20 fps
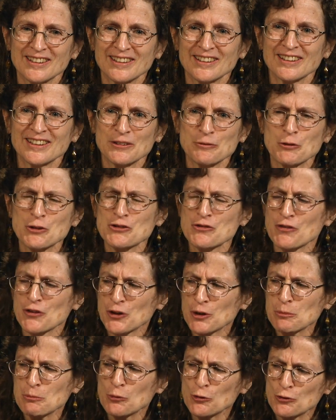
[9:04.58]
it was
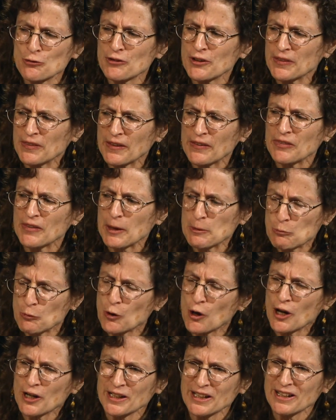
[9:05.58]
very moving that they
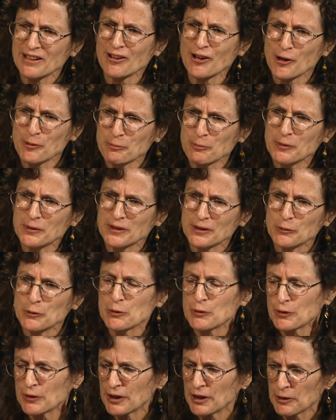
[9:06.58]
brought it up. We mm -hmm.
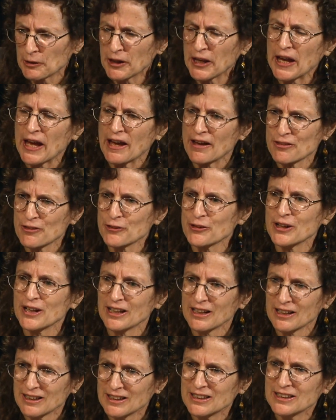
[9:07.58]
were in mm-hmm. a gathering.
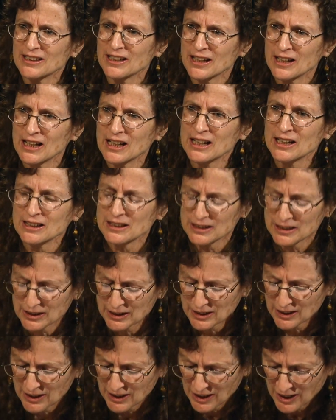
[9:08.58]
Yeah.
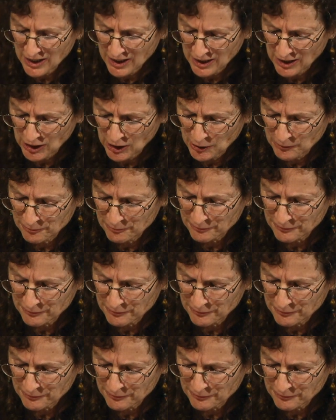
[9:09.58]
Um,